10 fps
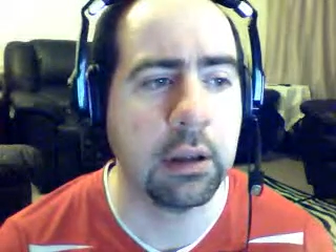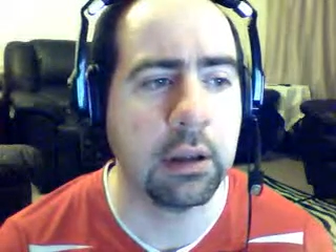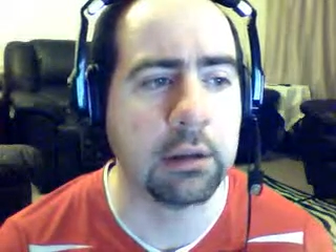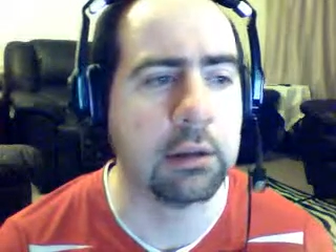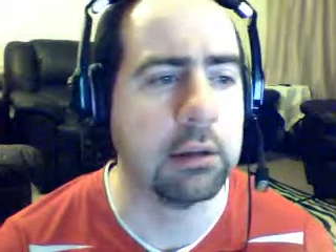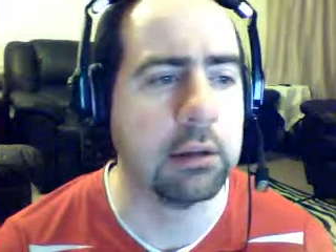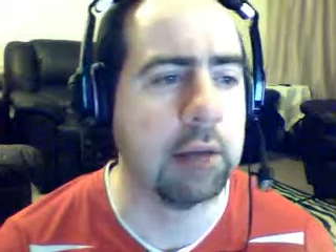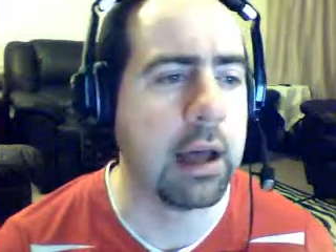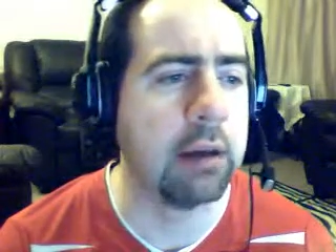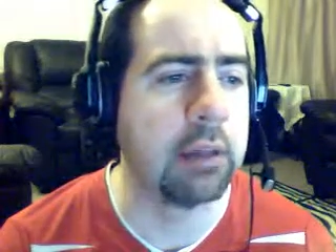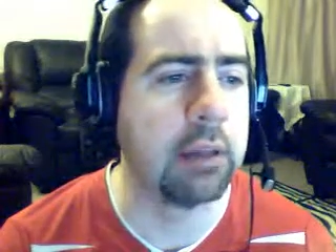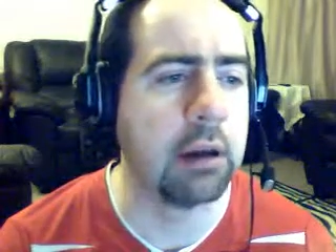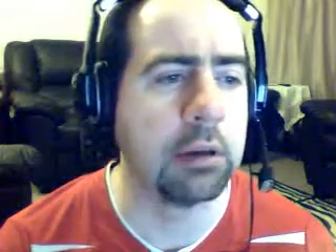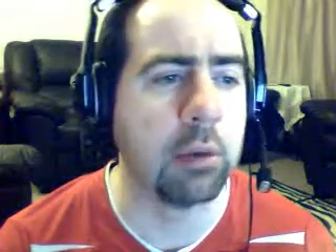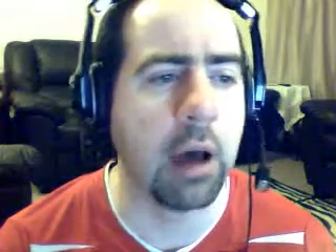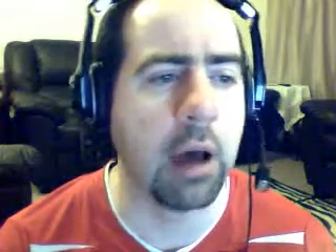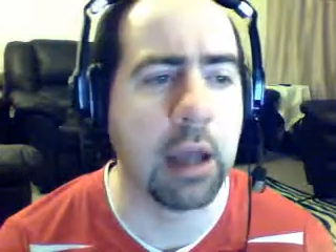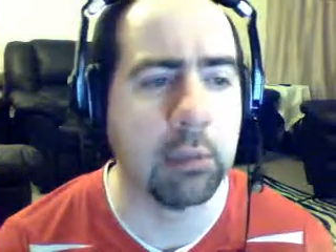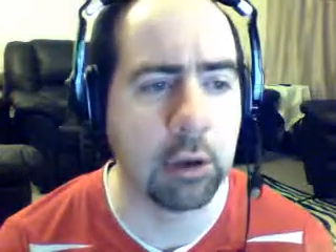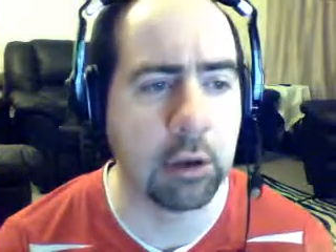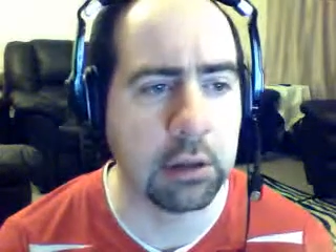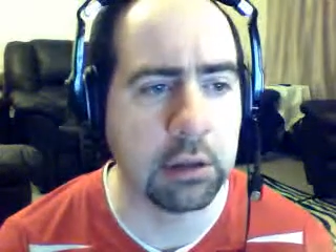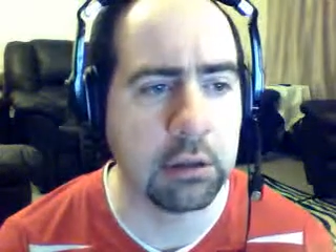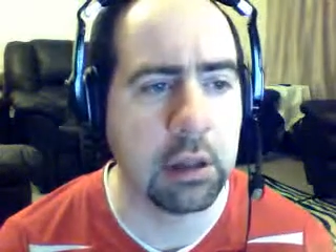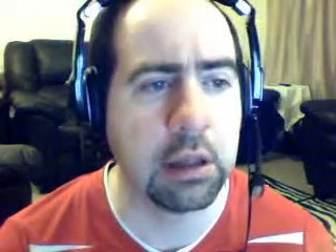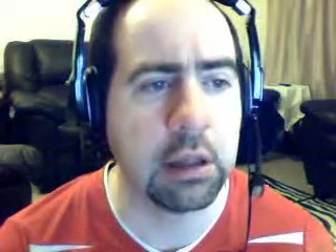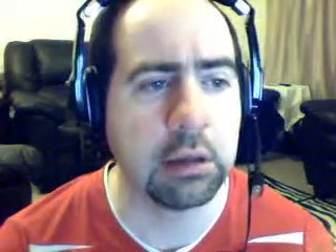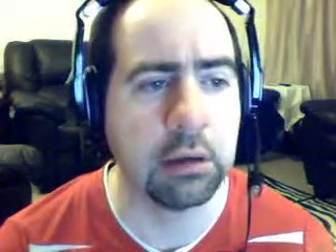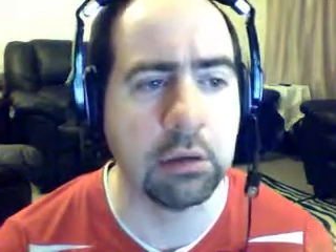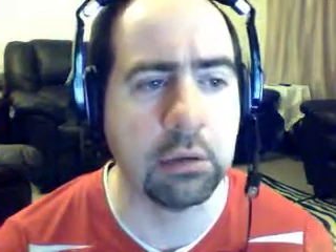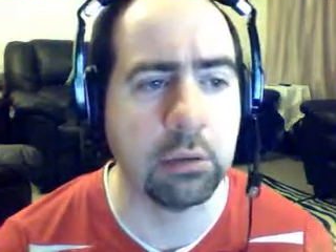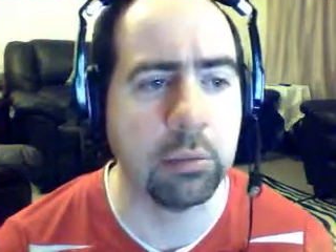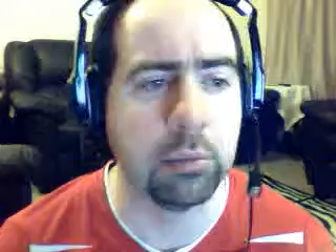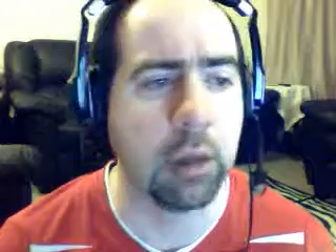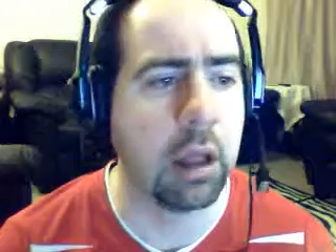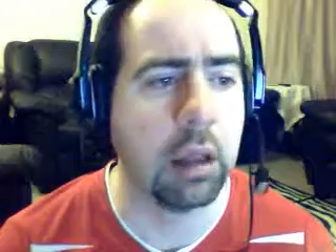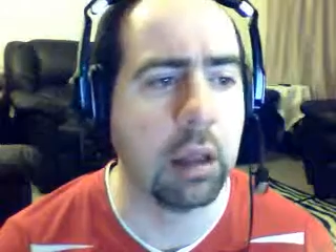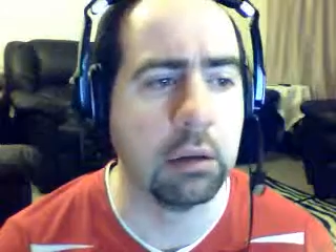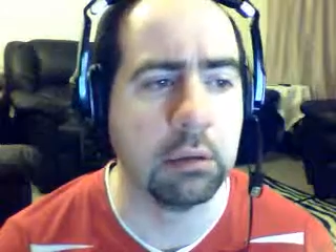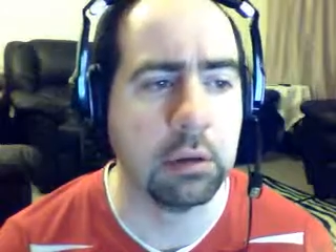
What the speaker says: until around their entwined bodies did the snow pile,